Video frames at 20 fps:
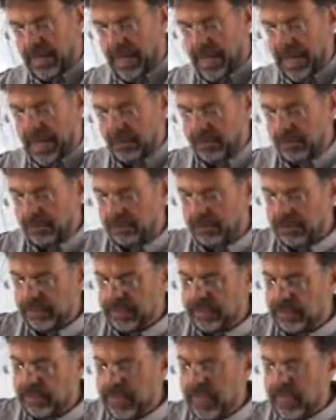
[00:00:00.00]
arm and
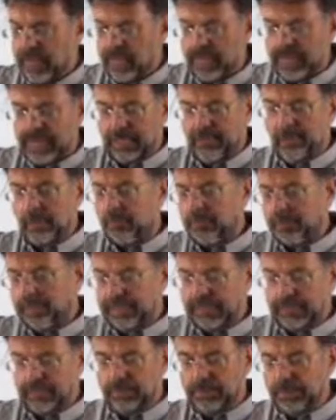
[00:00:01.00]
wrist. And that's what we
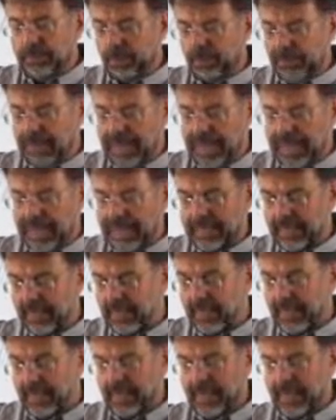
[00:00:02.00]
did with her leg.